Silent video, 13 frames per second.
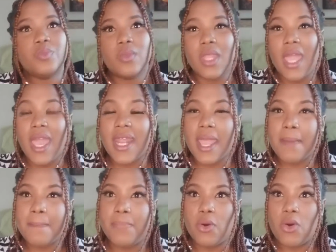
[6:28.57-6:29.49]
And I
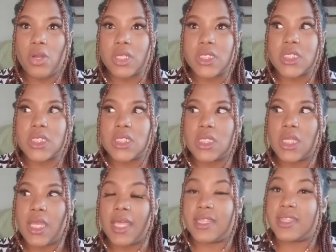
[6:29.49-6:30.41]
bought,
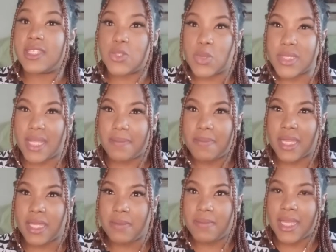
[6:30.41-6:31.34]
and this was at Pick
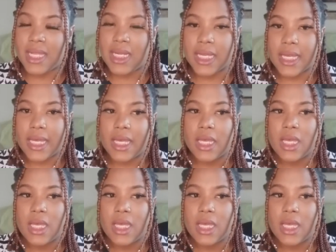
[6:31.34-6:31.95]
and Pay Liquor.